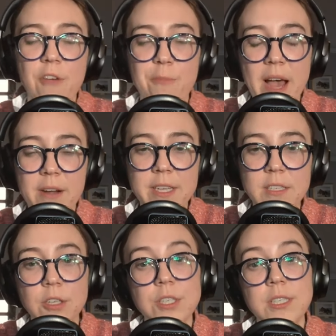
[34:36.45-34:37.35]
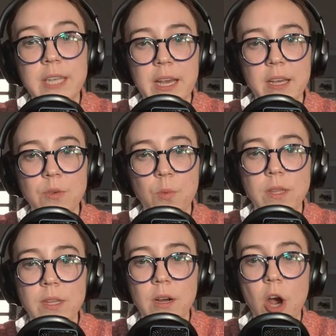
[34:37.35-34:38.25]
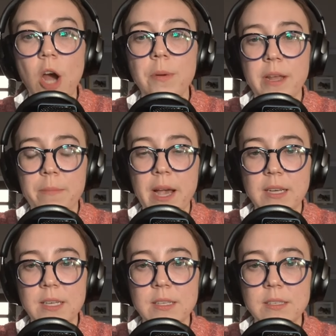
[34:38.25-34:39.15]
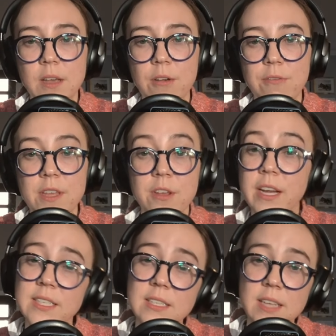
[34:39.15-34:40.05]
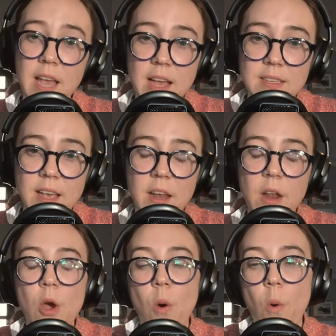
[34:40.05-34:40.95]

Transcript: of batteries understand what their carbon impact is of either an existing asset